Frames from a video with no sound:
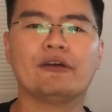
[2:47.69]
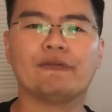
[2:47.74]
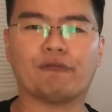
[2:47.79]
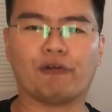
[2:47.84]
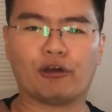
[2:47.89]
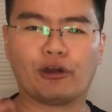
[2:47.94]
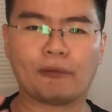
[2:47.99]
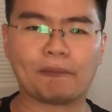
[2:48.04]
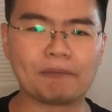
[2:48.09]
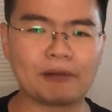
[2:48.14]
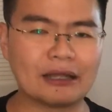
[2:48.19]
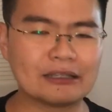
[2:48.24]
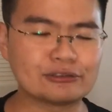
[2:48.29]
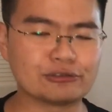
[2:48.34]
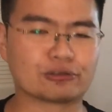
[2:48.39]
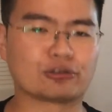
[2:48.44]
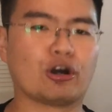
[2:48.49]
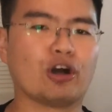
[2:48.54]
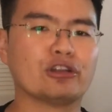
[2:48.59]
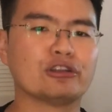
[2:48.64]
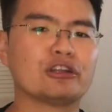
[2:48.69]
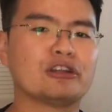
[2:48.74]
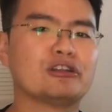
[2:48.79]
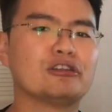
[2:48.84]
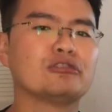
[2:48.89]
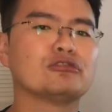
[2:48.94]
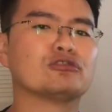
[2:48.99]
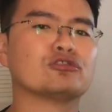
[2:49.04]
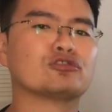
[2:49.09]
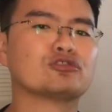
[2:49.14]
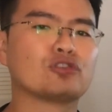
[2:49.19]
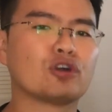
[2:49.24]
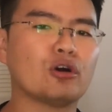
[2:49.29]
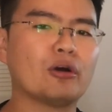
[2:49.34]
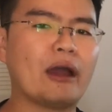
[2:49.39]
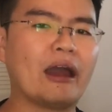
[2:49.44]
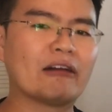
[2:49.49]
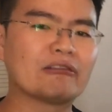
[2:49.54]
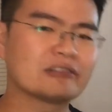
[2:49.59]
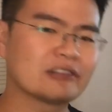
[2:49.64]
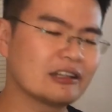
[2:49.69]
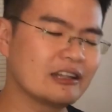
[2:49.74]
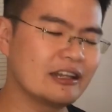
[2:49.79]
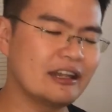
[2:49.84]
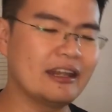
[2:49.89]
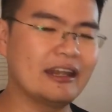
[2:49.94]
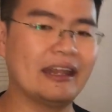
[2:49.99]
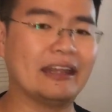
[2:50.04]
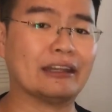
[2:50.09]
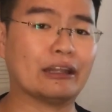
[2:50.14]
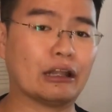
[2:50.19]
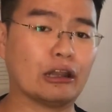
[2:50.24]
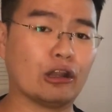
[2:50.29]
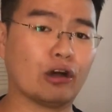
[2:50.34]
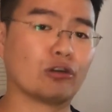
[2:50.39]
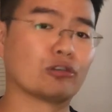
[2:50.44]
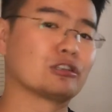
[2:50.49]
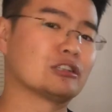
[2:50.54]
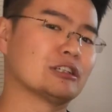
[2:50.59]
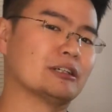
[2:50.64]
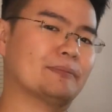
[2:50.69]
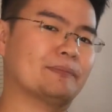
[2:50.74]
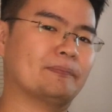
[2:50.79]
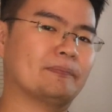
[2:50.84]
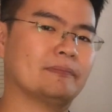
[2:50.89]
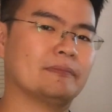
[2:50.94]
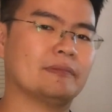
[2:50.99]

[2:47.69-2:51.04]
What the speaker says: for your plants to continue to grow healthily in the long term.